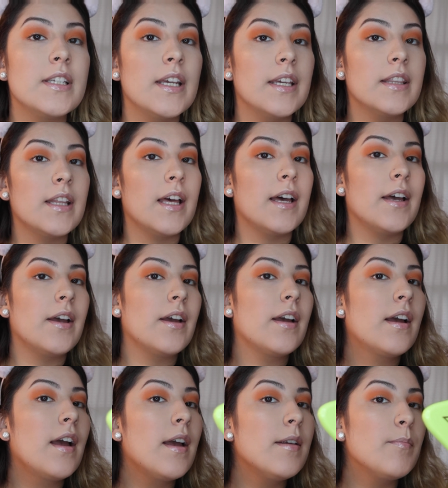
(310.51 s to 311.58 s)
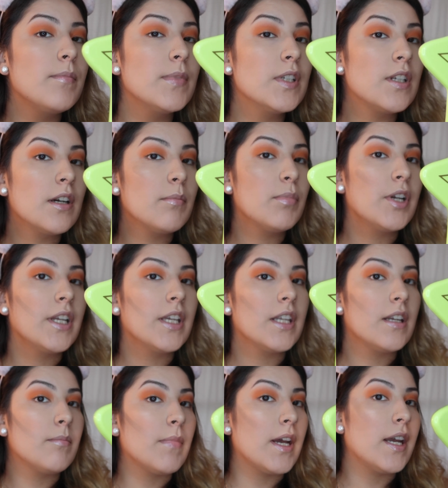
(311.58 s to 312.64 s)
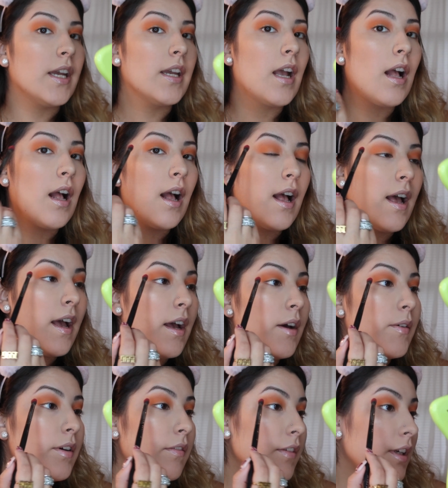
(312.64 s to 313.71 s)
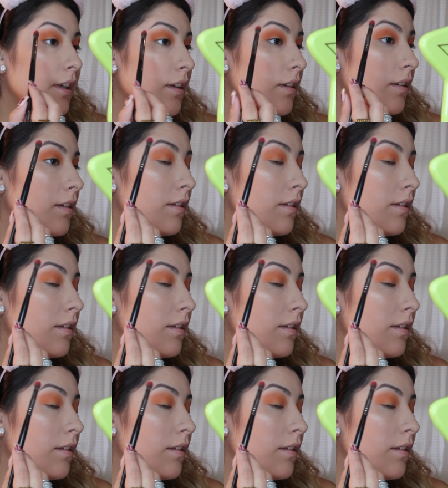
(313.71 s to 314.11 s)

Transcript: take that and start putting it in my outer V.